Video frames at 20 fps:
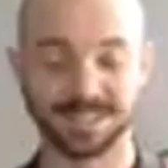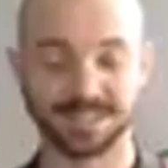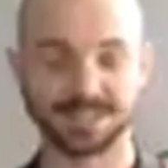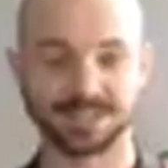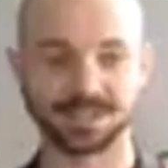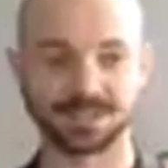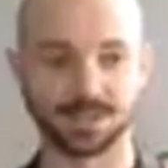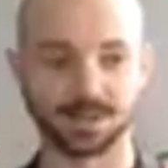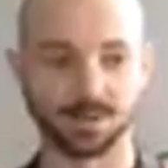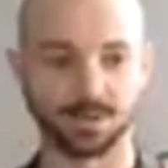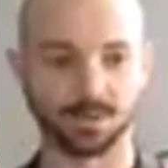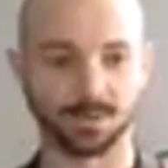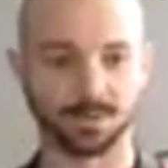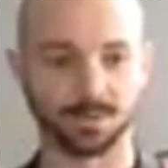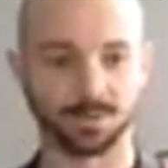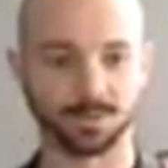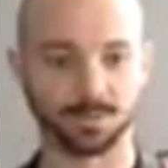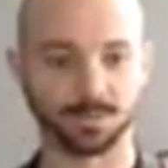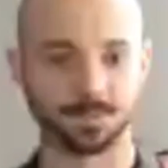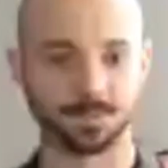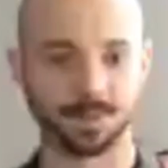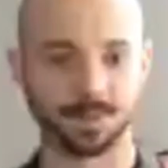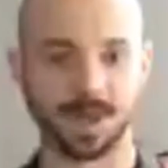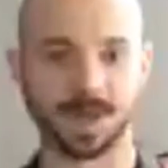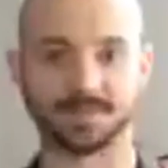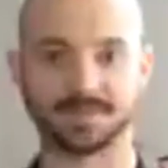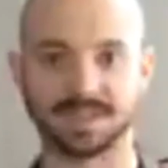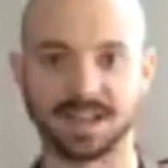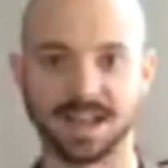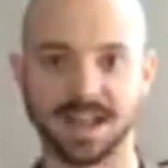So we
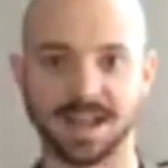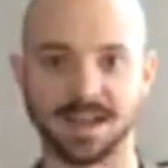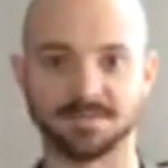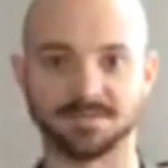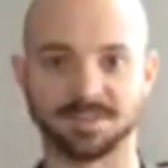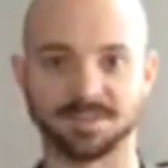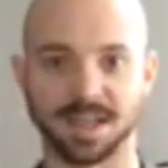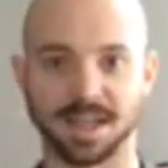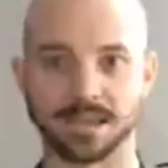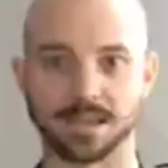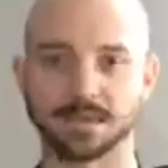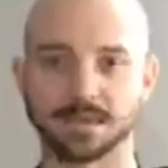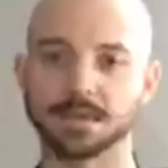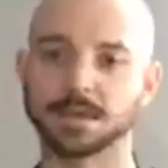often have like